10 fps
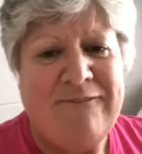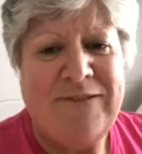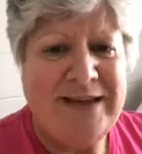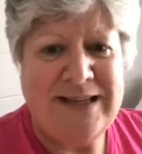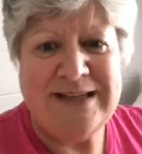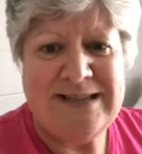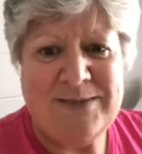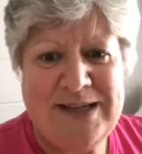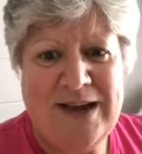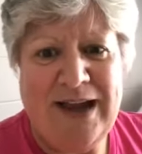Finding
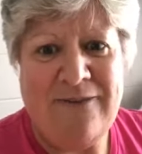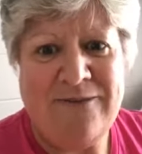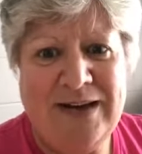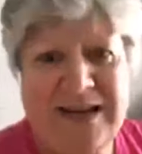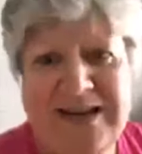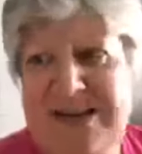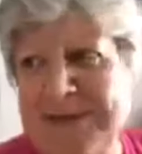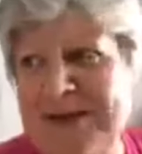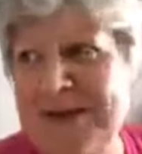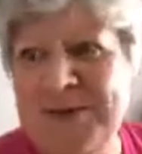
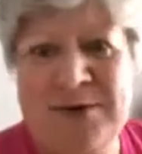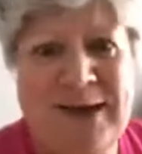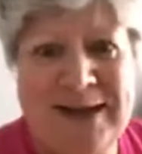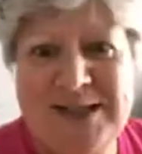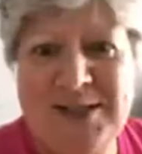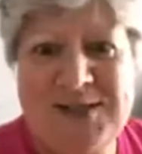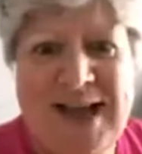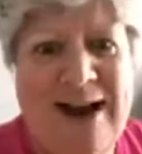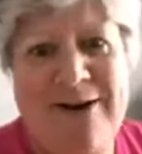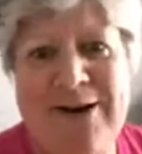cemeteries where relatives
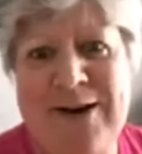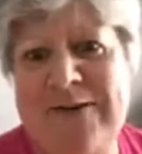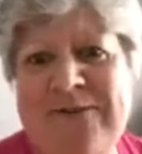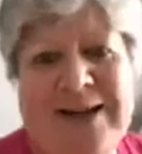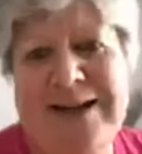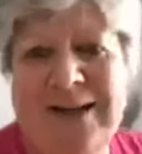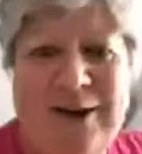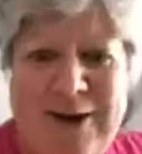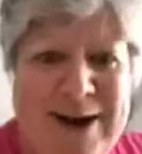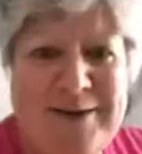are and going and finding their
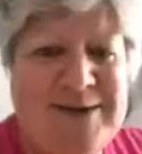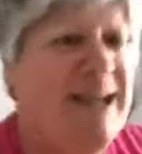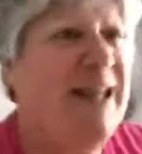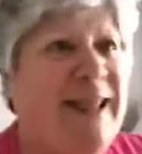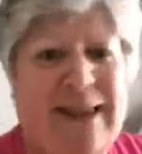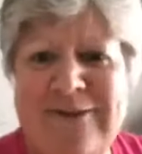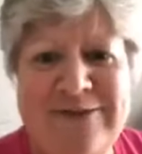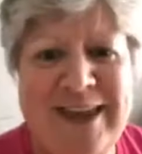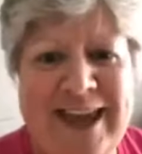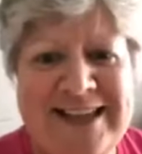graves. I
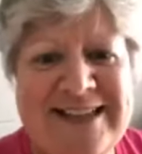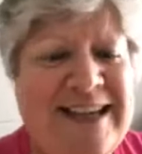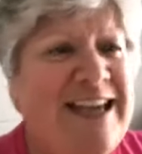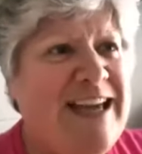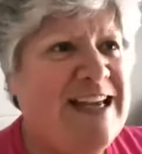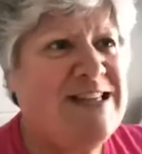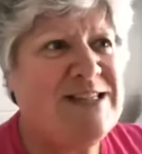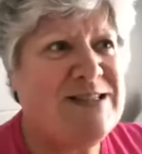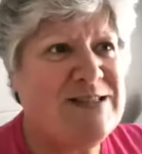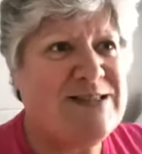love that. It
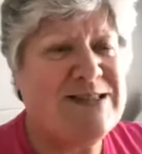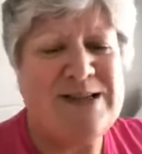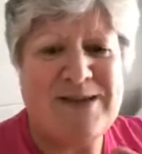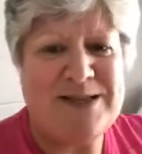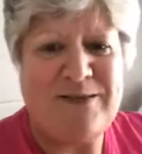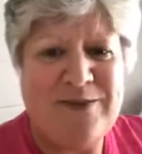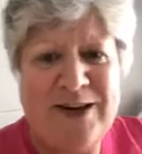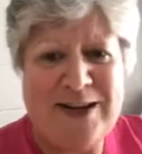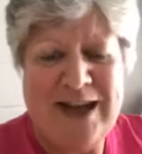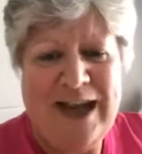just sort of makes me feel
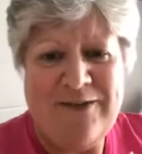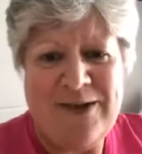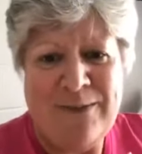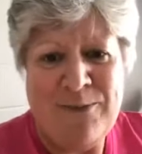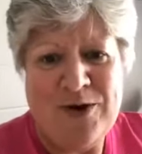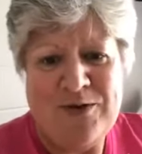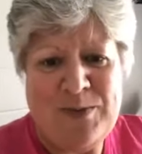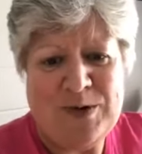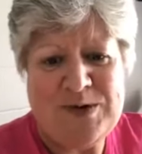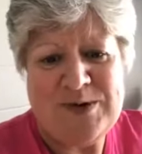like I have more of a
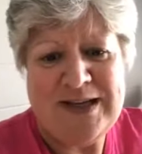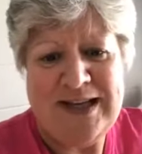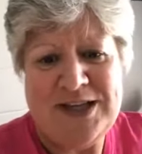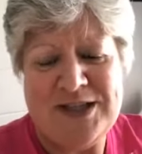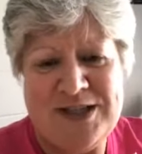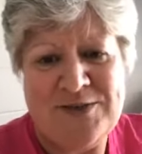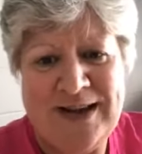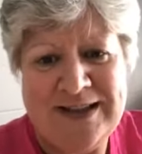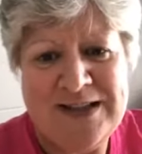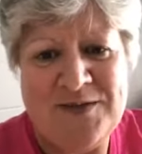personal connection to
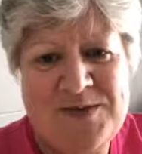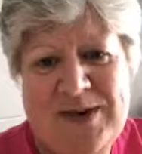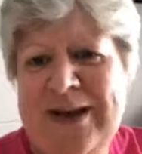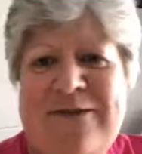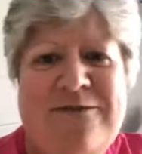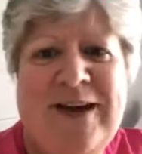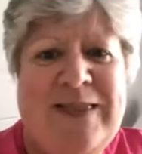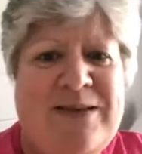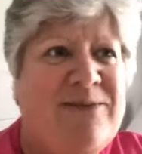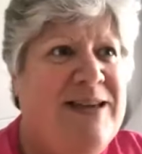relatives when I can
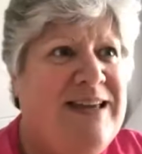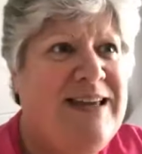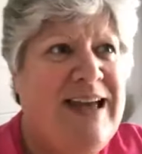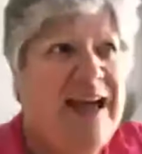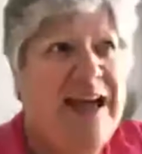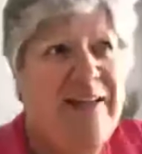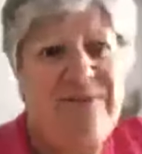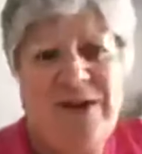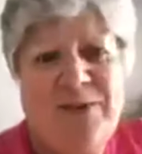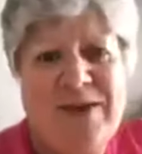find them,
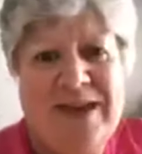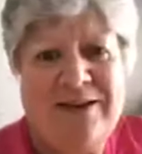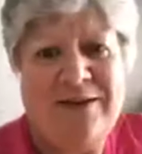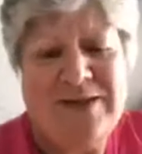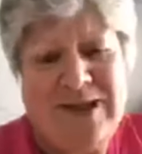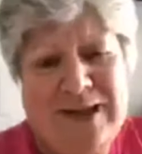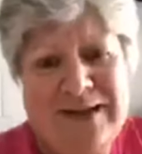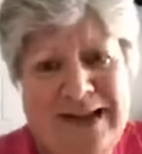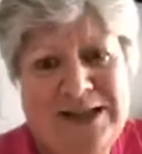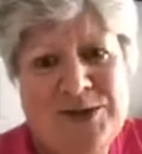find where they're
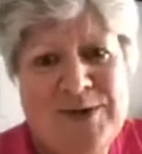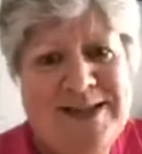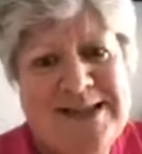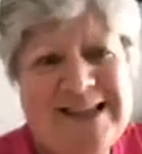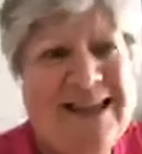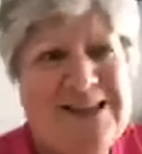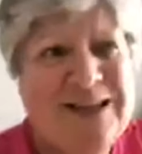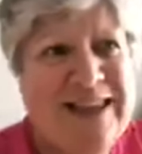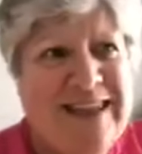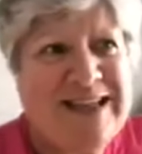laid to rest and that
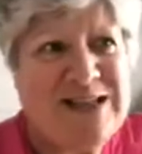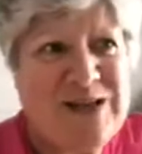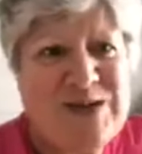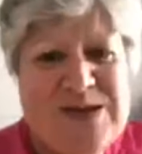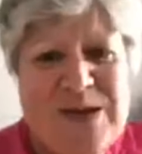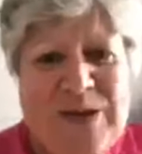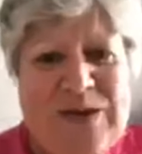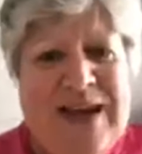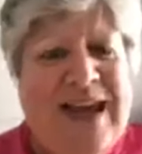sort of thing too. So